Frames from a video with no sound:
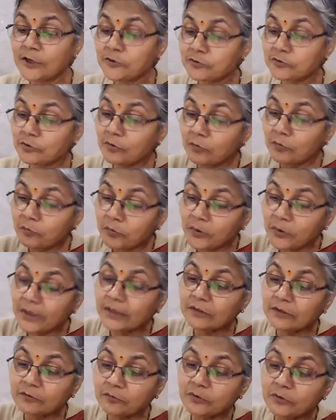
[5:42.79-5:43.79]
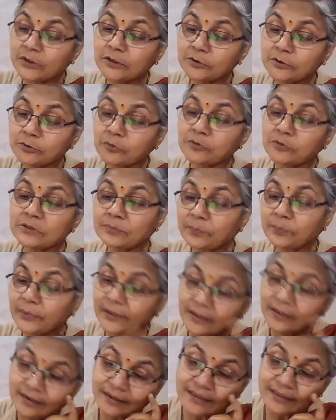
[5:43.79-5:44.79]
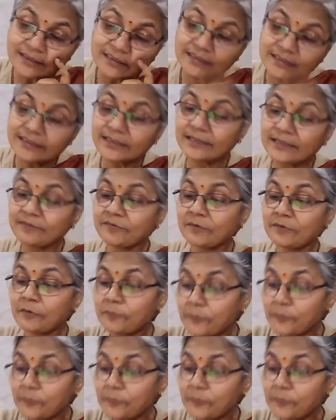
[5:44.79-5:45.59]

So what were those pre-legislative